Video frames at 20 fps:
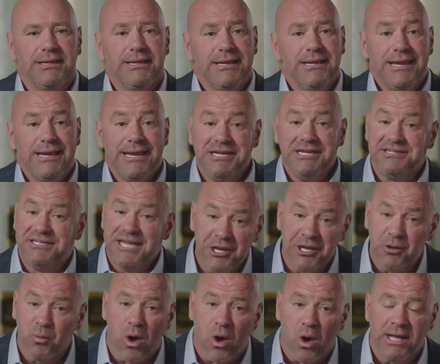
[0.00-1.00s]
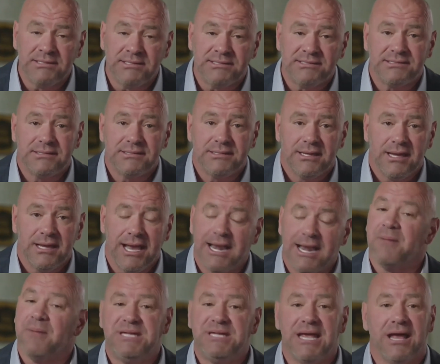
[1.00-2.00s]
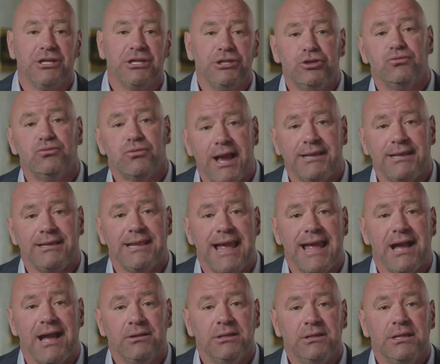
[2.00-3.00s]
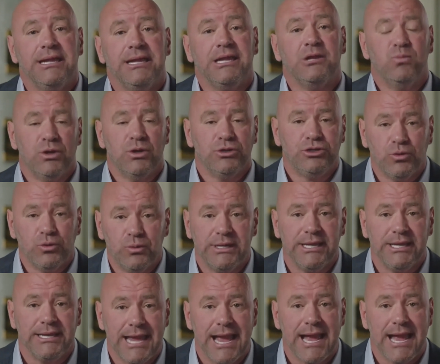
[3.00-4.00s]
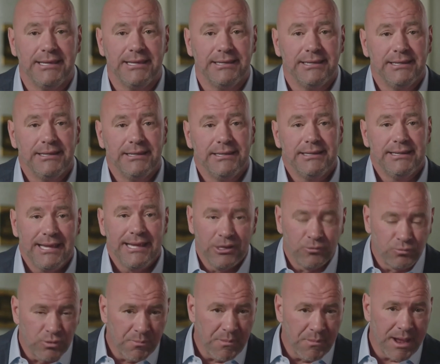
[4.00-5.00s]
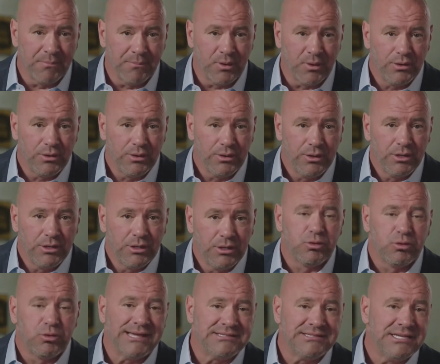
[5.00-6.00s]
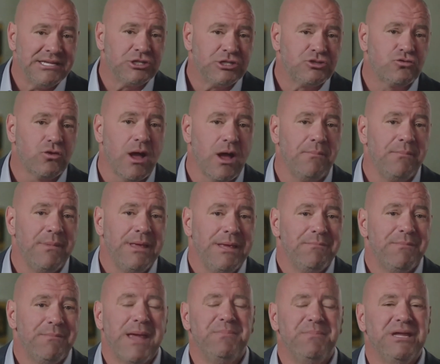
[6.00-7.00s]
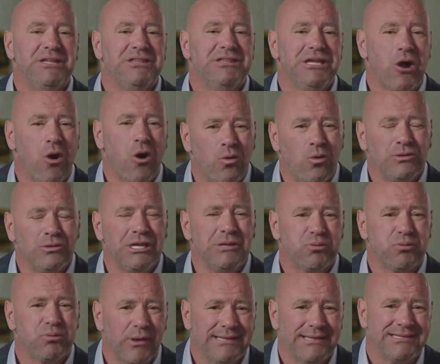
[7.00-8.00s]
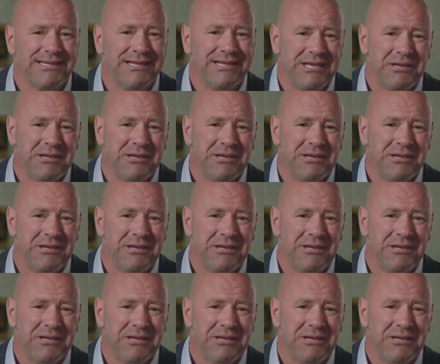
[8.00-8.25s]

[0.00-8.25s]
He did it once, and I'm telling you right now, he will do it again. And remember, President Trump may be the only president in